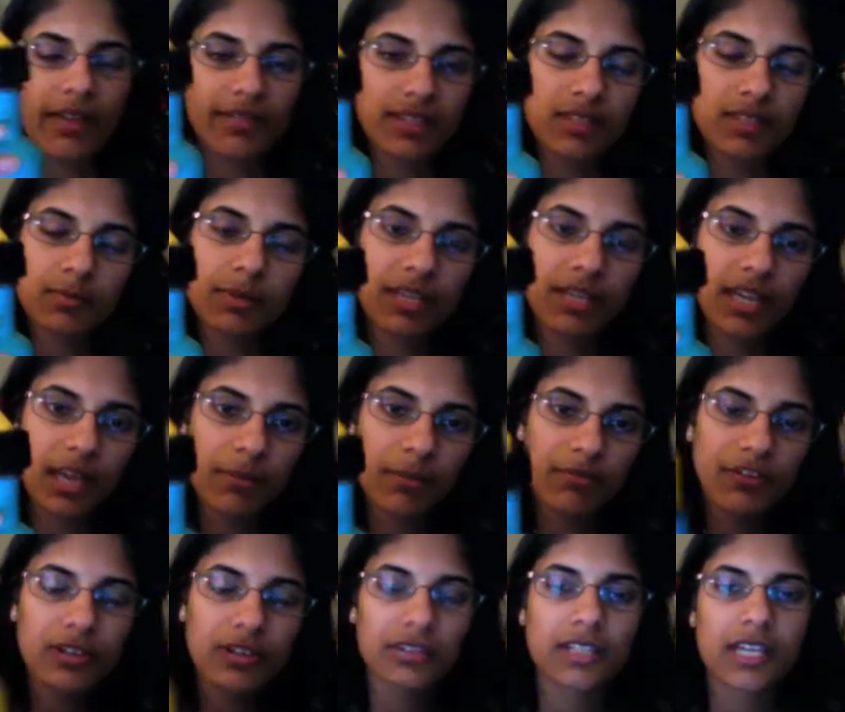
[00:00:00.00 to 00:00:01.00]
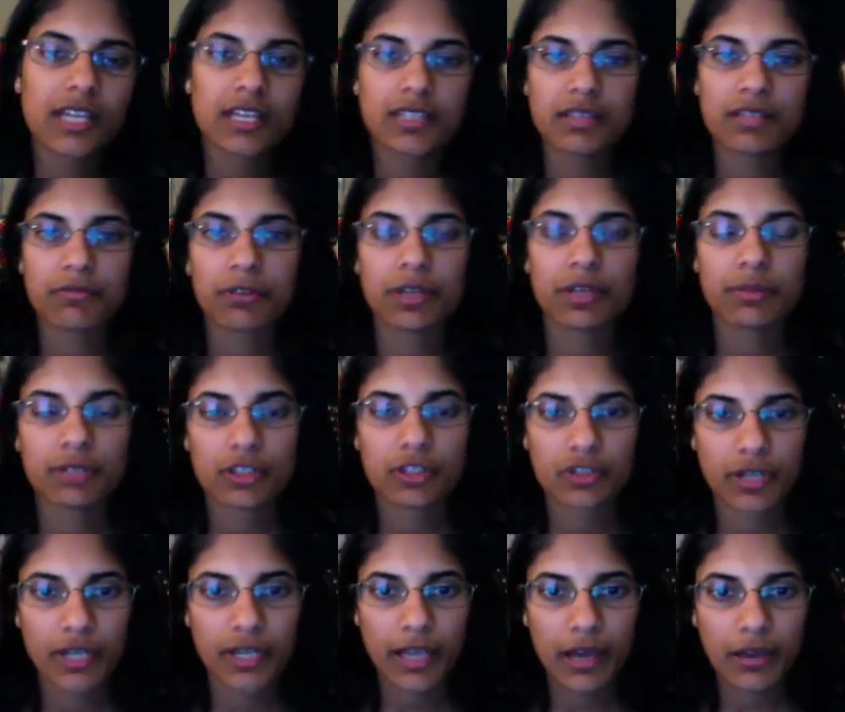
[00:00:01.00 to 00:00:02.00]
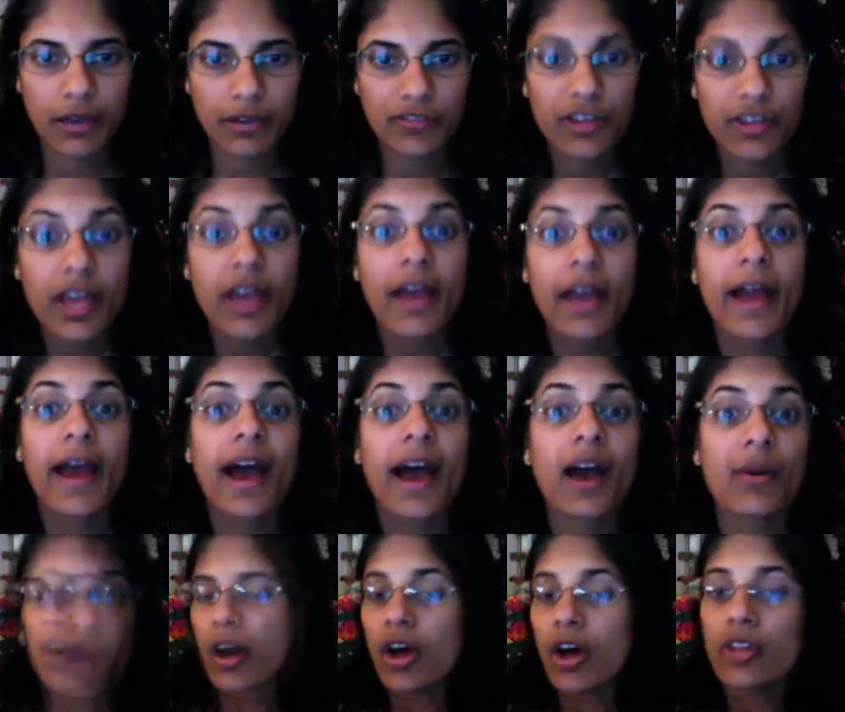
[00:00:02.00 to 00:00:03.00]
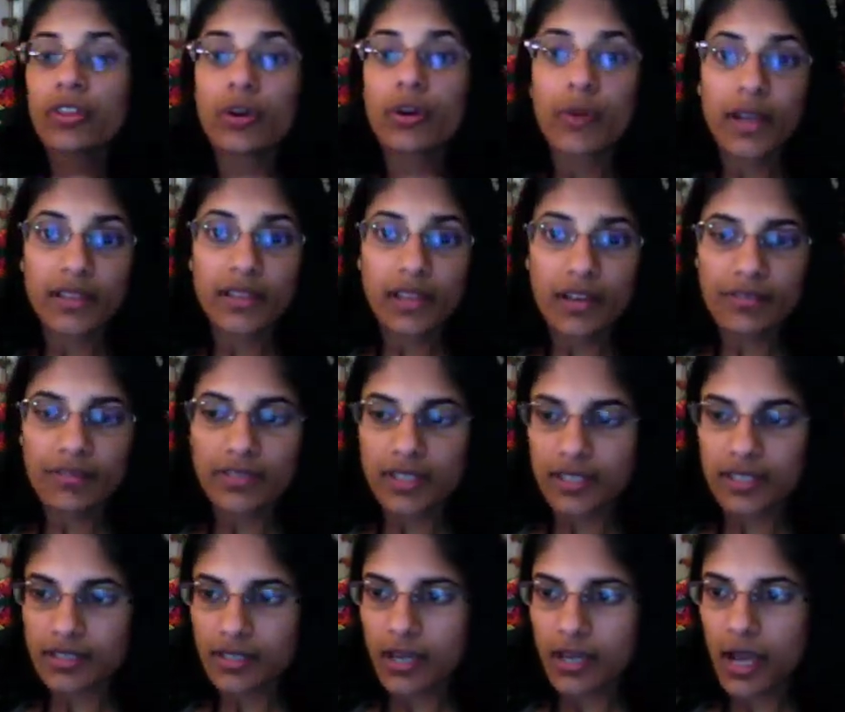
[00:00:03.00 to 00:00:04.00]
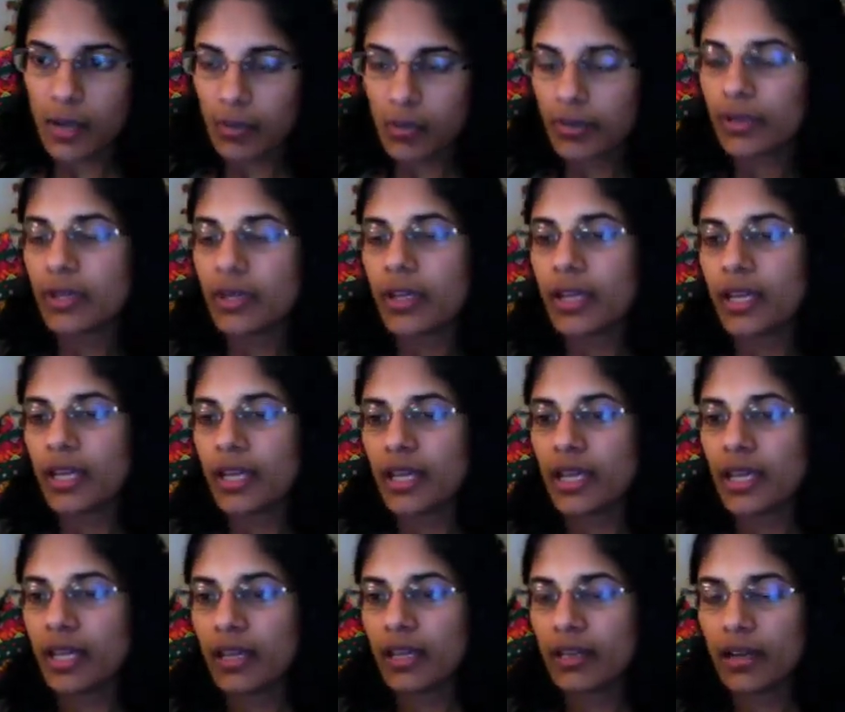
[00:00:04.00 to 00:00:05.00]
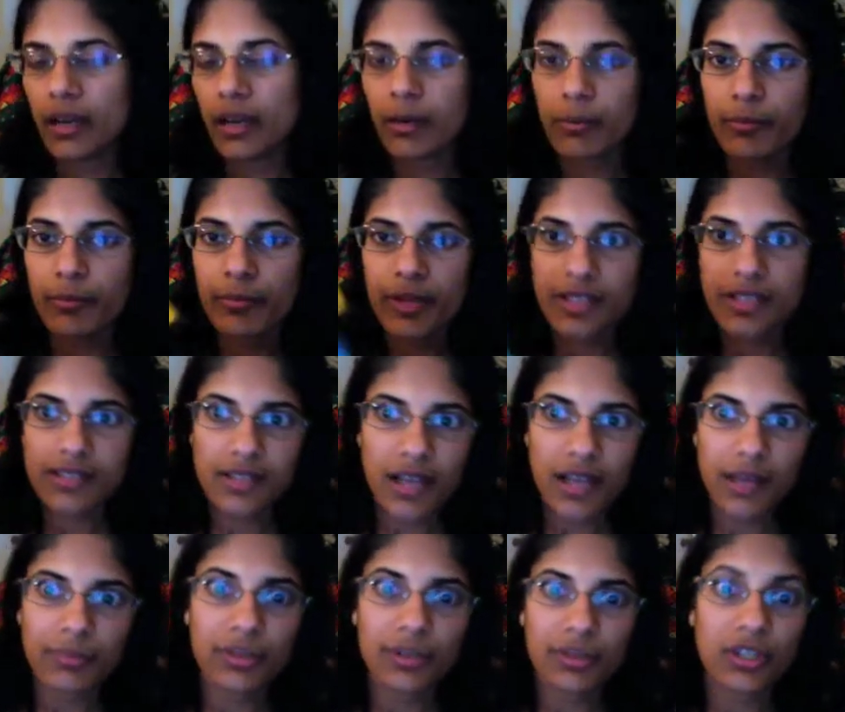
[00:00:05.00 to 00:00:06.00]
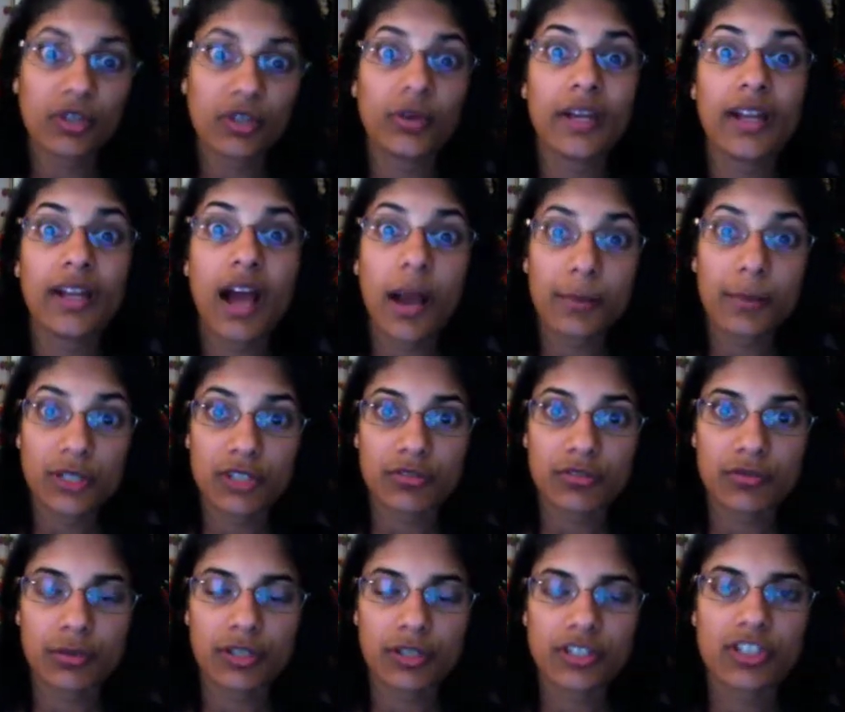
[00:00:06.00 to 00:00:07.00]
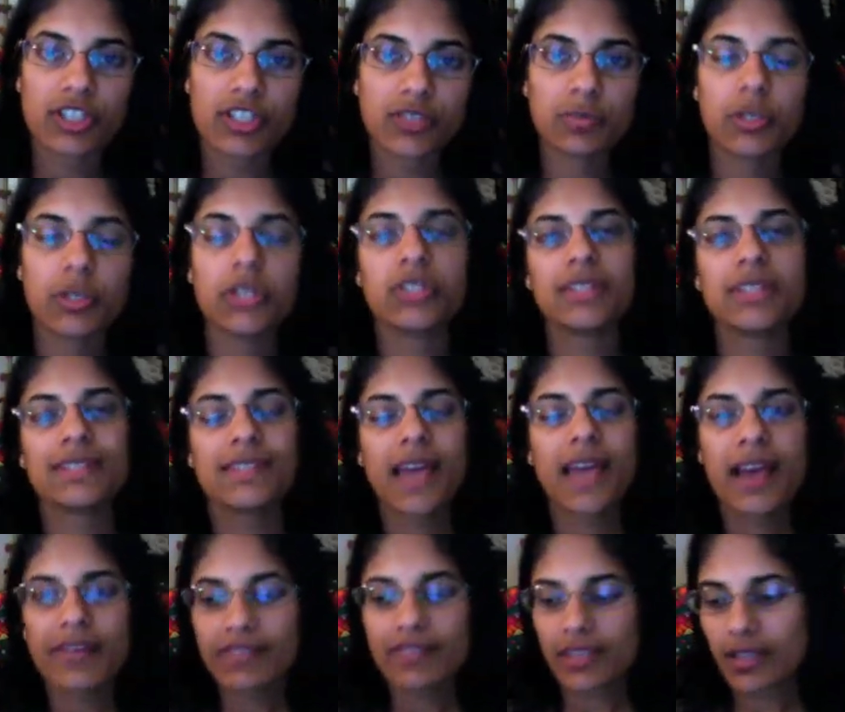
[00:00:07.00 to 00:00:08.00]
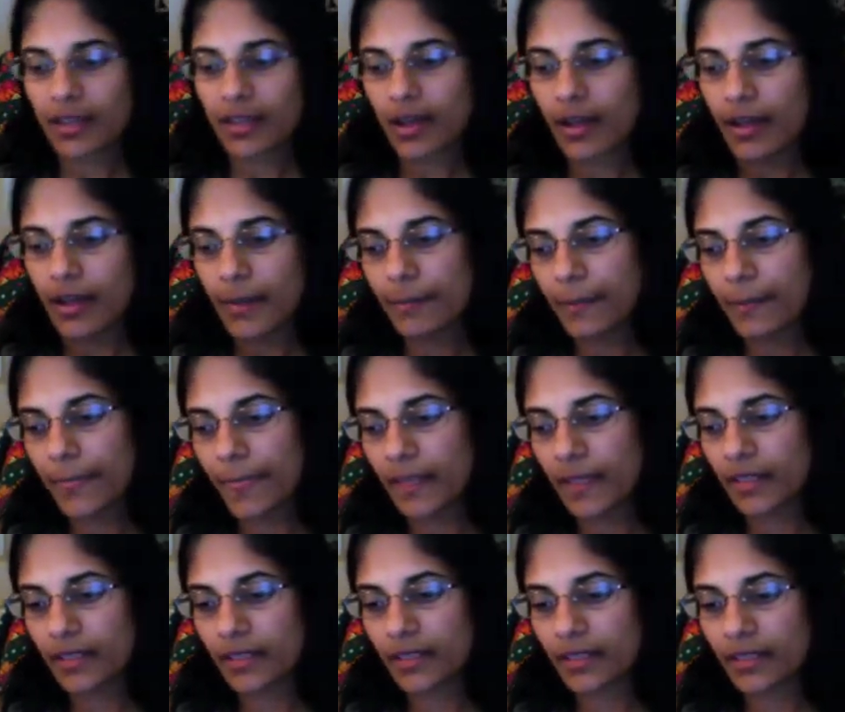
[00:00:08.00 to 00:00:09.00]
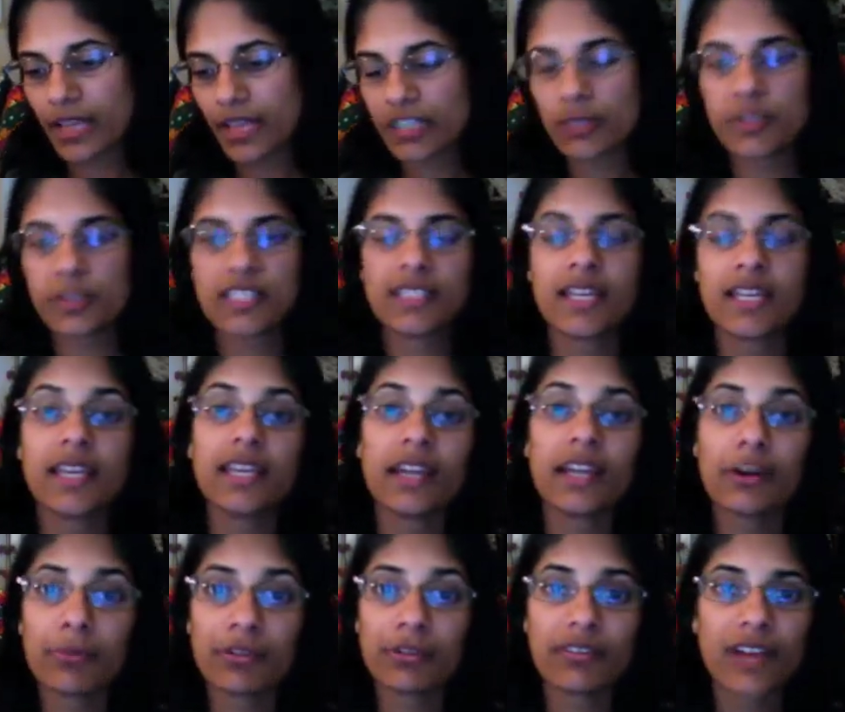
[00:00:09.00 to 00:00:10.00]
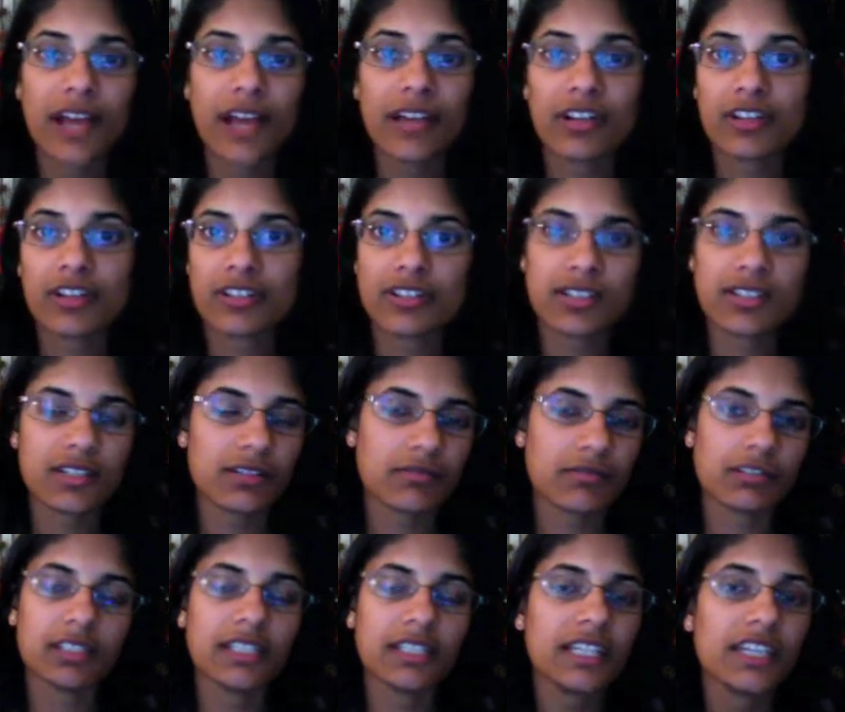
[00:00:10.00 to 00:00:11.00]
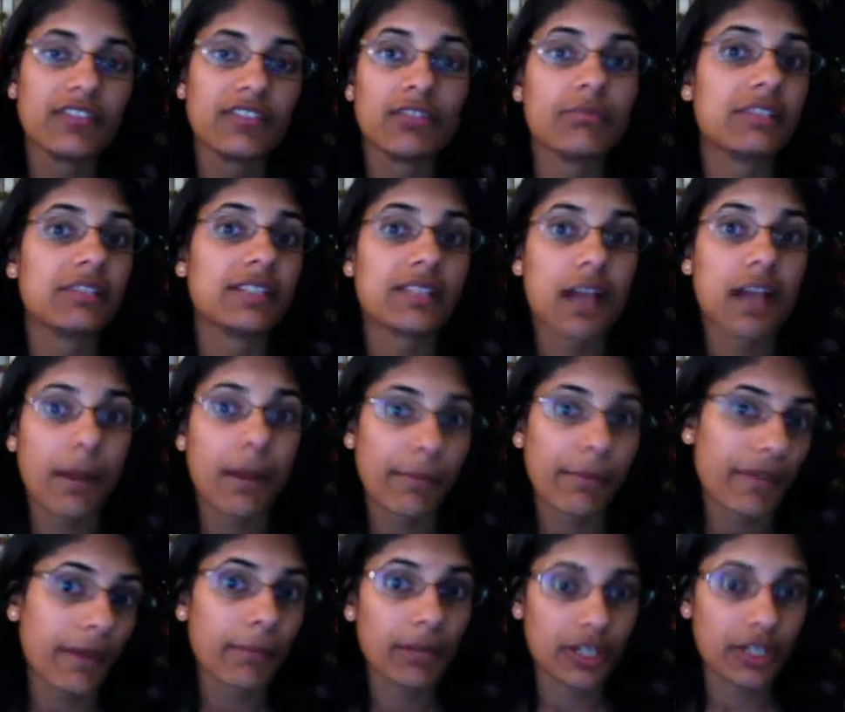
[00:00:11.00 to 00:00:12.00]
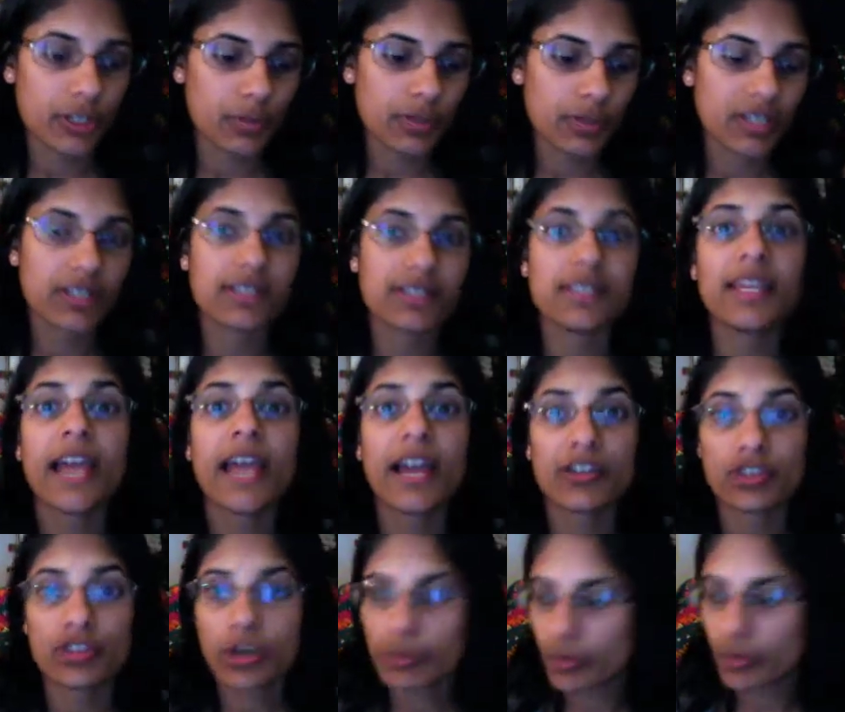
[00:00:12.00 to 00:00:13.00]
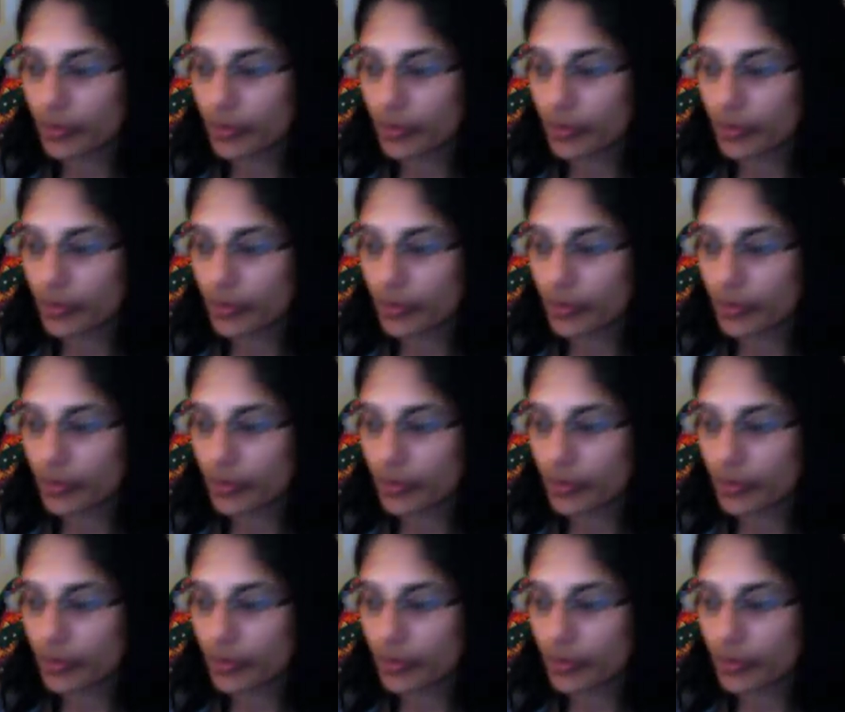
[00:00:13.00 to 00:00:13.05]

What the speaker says: this became fairly easy for him to drink out of. However, although I loved this cup, it has not been a great option for us just because it's heavy. Lakshman's daycare providers didn't really give him this cup that much because he had trouble